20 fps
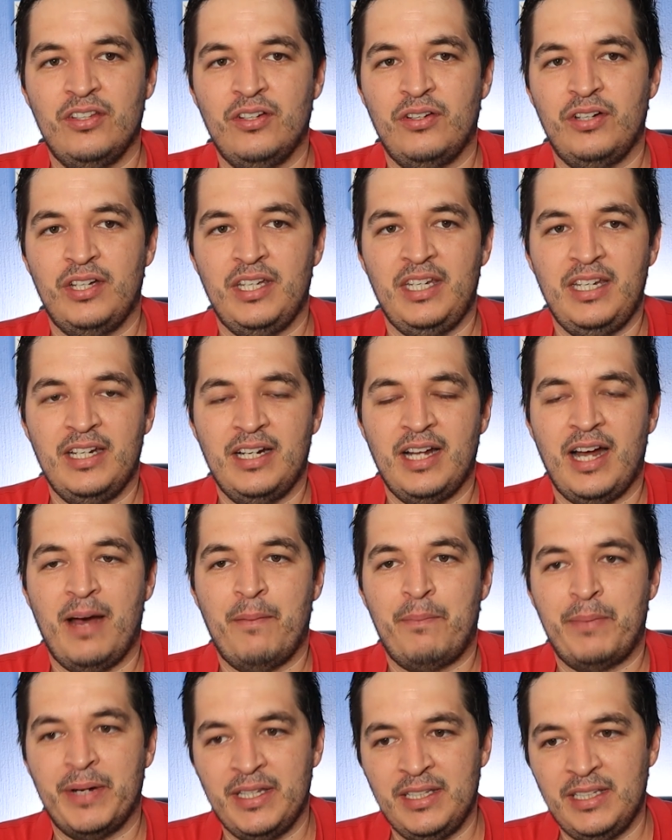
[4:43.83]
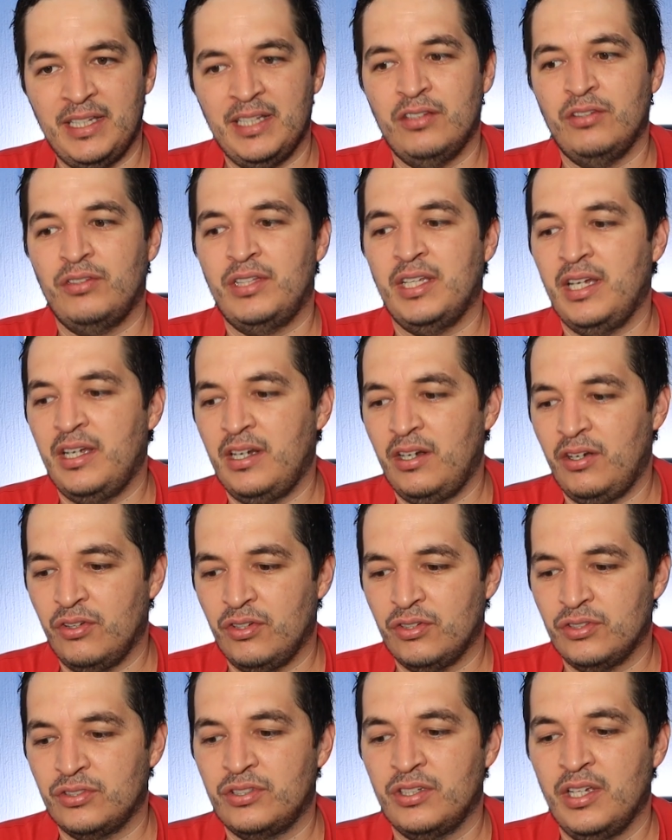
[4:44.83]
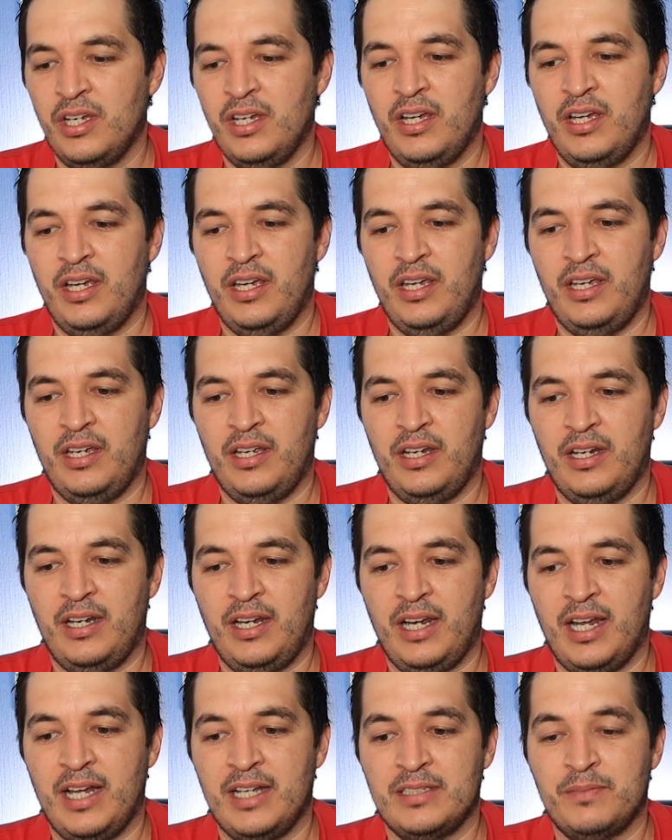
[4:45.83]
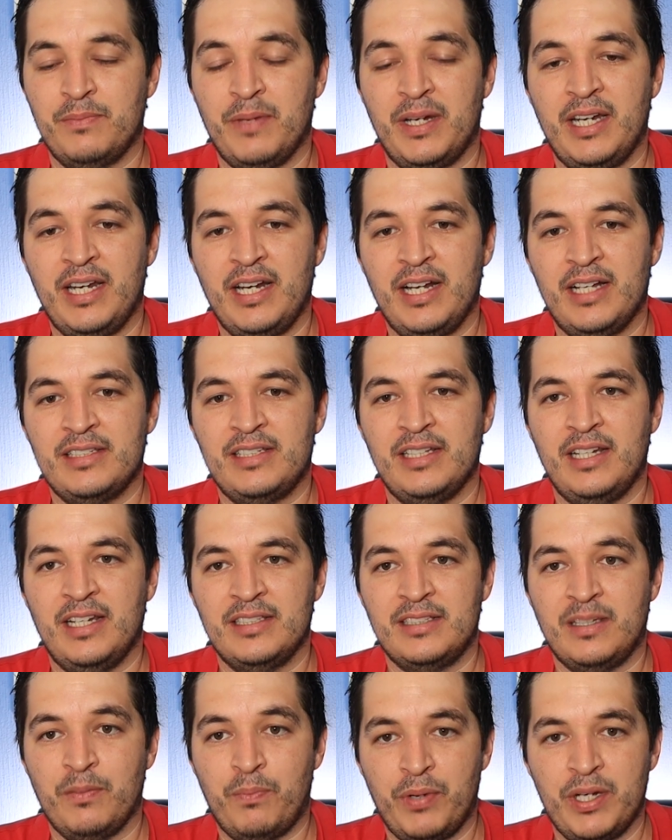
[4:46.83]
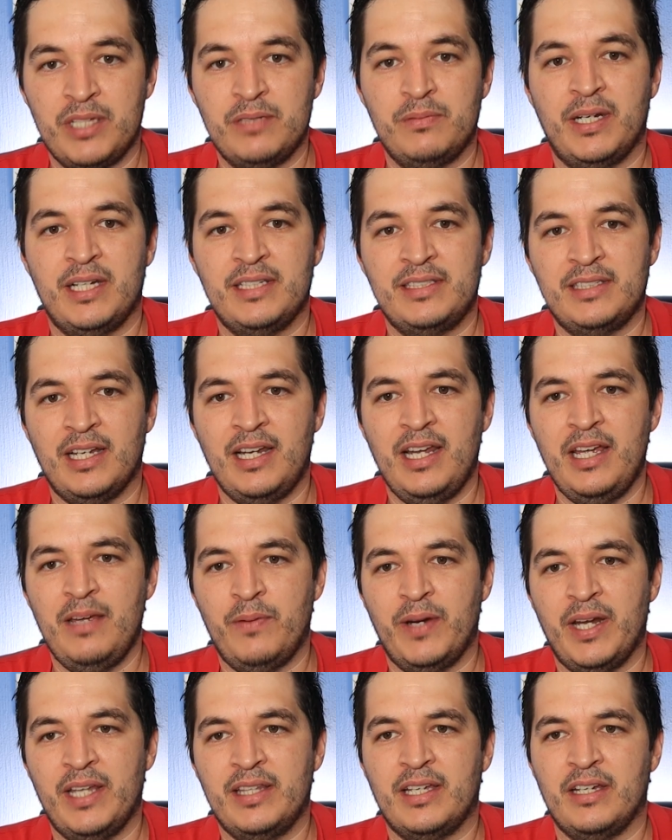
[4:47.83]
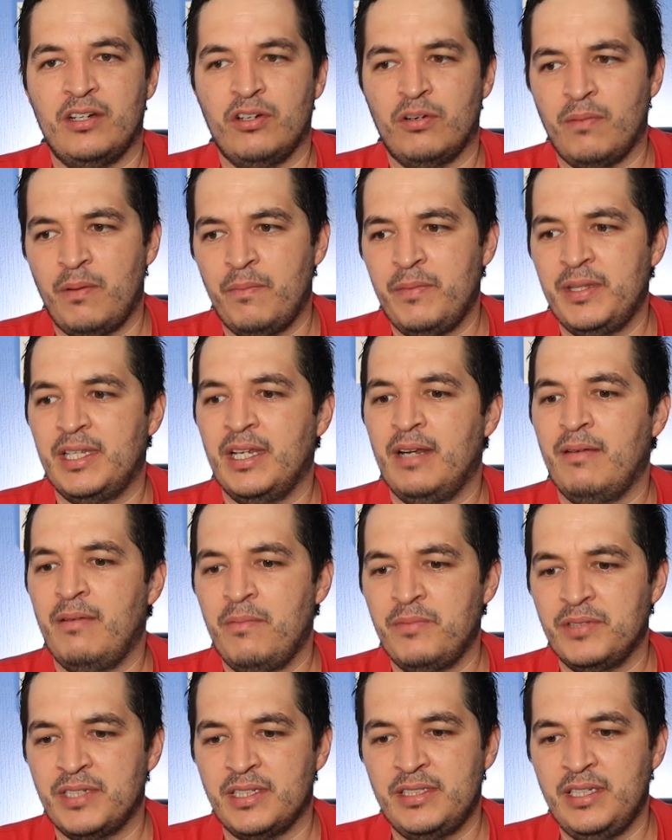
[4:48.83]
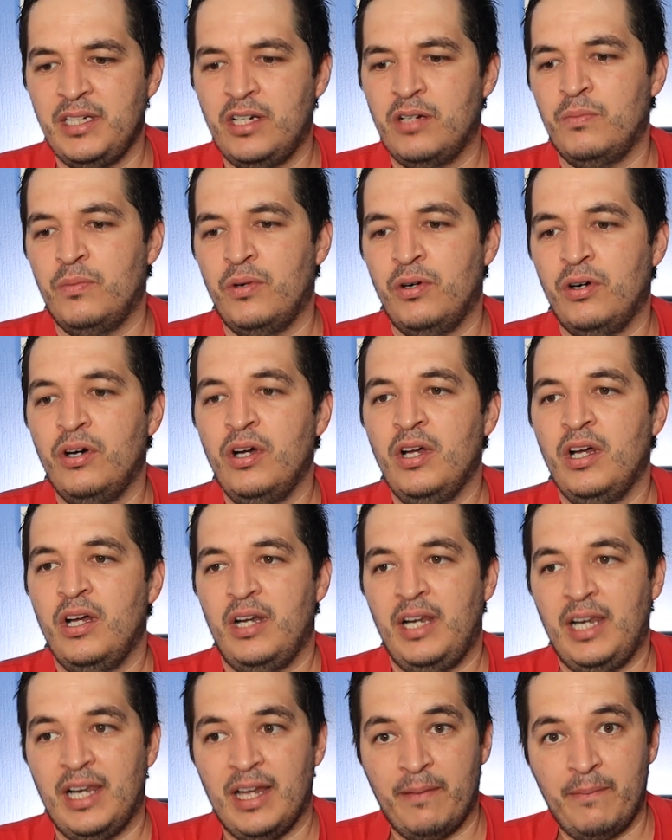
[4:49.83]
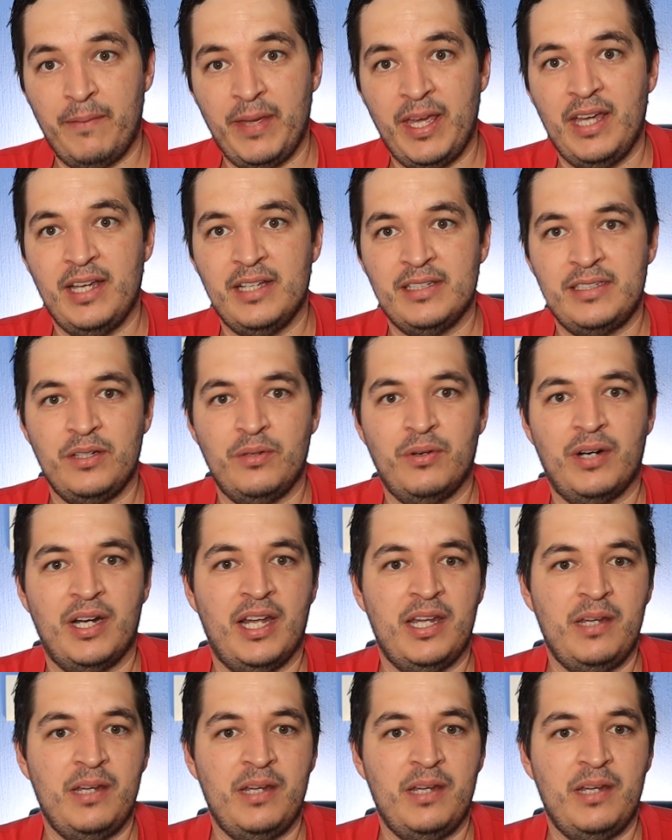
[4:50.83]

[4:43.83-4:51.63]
That we normally see it as V equals I times R, but sometimes you see it rearranged, and sometimes when you are seeing this for the first time, it confuses you, right?